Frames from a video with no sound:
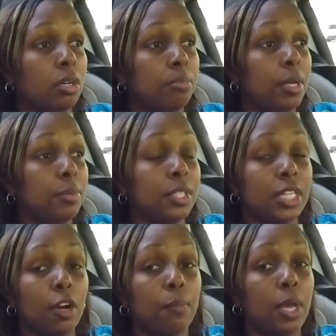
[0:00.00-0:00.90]
maybe a
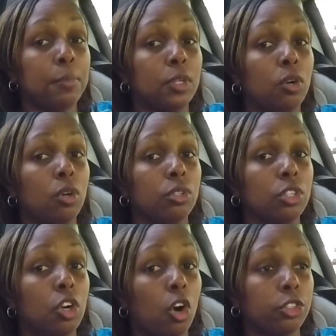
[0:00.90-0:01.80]
down payment on
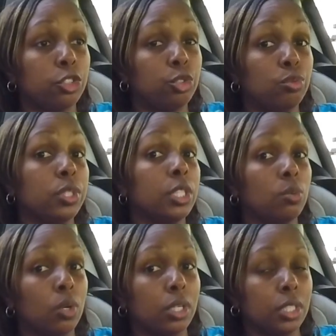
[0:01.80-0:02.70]
the car that you really
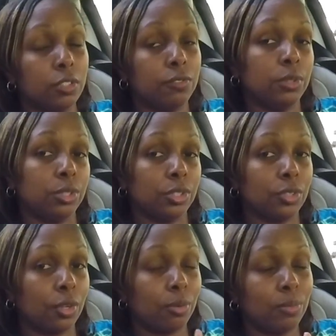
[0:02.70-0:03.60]
want in the future.
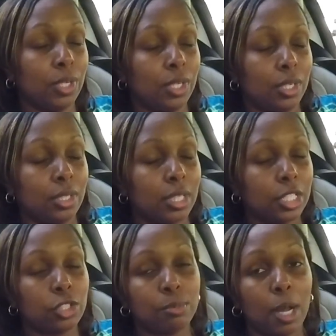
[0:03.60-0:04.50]
So
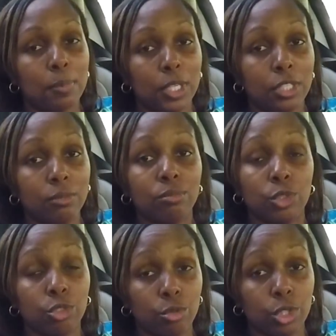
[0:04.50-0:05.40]
that's just my opinion.
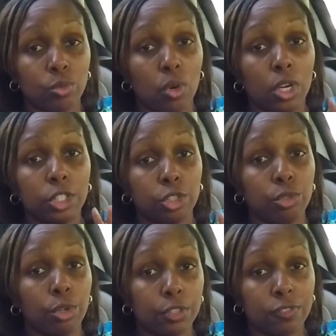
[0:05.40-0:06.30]
You can do what you want. You
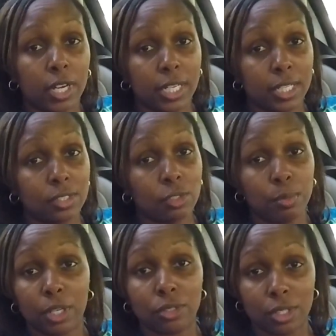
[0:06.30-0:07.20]
know your finances
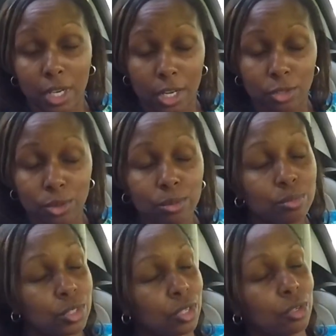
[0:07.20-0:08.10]
better than I do,
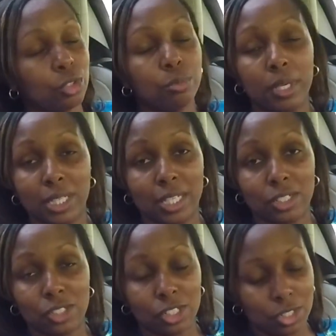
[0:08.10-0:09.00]
so you make that
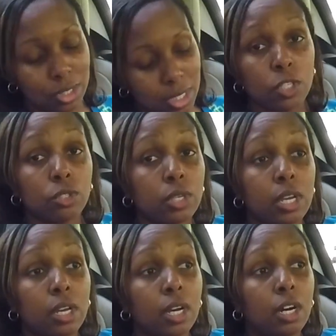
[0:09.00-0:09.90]
decision. So
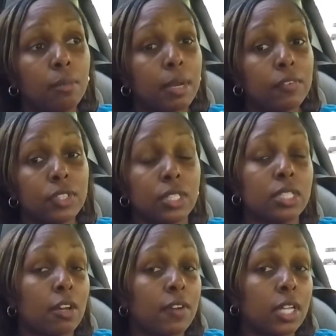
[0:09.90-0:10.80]
yeah, ever
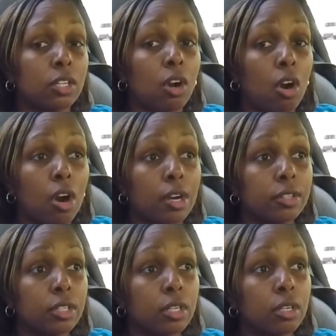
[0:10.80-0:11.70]
since I've had the car,
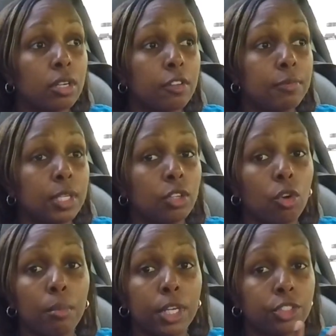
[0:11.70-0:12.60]
there have been
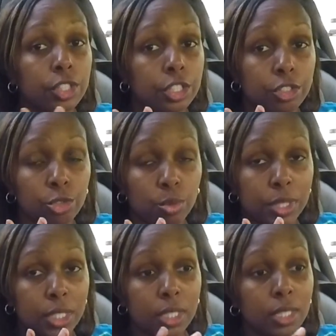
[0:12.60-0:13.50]
no major issues with it.